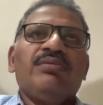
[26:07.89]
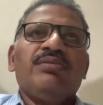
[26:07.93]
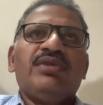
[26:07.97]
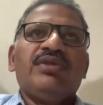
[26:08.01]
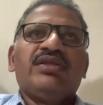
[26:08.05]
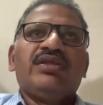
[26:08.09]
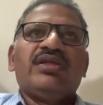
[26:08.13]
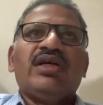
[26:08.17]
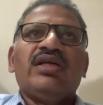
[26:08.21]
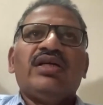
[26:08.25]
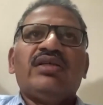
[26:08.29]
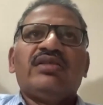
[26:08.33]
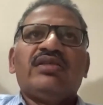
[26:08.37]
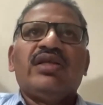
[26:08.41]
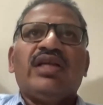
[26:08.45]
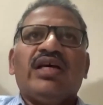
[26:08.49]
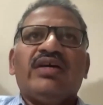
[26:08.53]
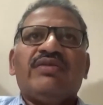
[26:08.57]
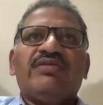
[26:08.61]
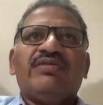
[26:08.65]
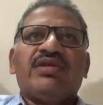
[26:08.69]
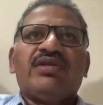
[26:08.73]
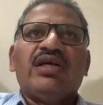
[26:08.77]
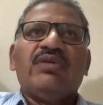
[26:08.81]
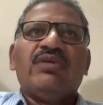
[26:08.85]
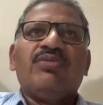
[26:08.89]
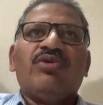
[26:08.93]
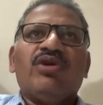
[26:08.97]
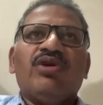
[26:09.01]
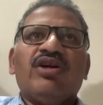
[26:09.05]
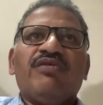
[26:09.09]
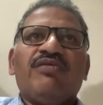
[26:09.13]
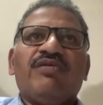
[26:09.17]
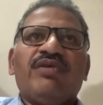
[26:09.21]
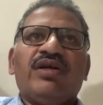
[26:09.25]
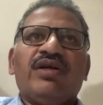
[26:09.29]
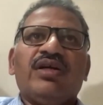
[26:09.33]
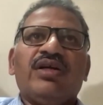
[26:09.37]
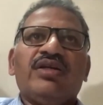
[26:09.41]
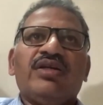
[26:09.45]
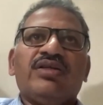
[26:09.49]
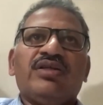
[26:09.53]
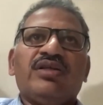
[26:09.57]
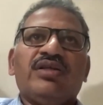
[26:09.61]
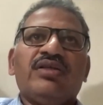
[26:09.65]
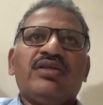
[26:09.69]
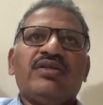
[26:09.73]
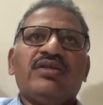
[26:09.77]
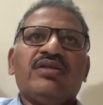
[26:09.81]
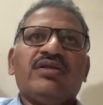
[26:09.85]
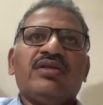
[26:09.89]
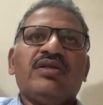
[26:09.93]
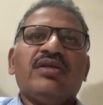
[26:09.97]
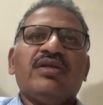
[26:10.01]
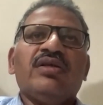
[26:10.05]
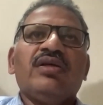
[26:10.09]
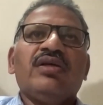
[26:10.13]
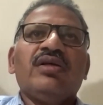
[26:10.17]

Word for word: besides lifestyle modifications.